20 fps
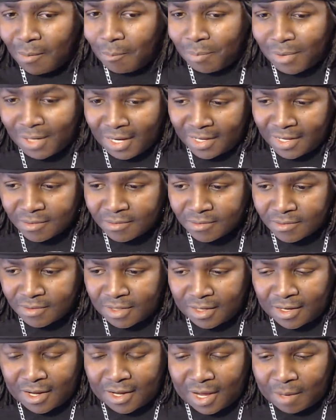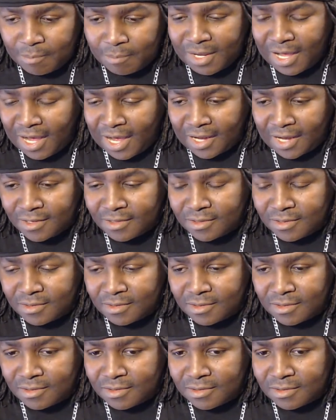But I'm not,
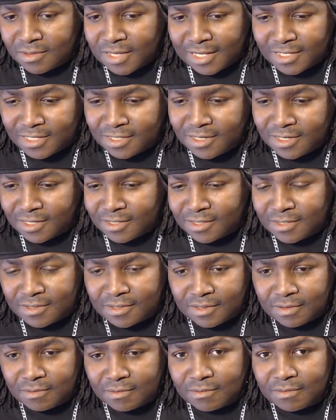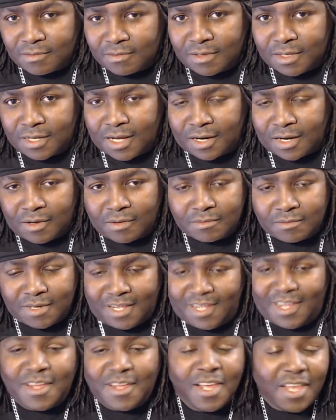that's just kind of,
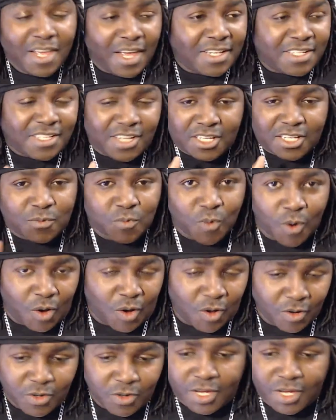it's just wrong.